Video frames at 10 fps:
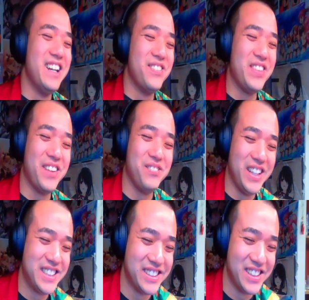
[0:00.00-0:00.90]
man,
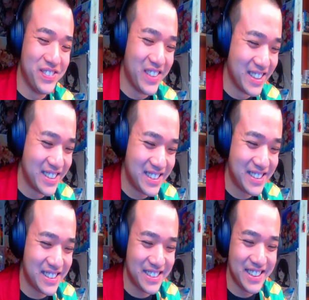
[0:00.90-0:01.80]
Mitsuri man,
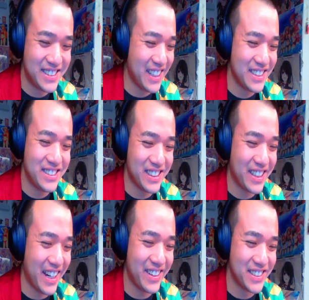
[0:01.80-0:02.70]
she's such a
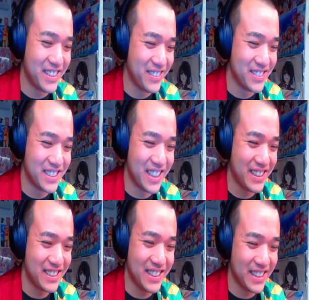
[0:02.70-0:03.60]
character. I would
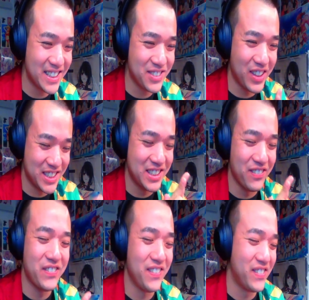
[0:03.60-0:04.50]
say this is why she's
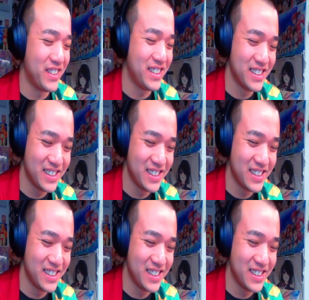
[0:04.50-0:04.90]
the favorite.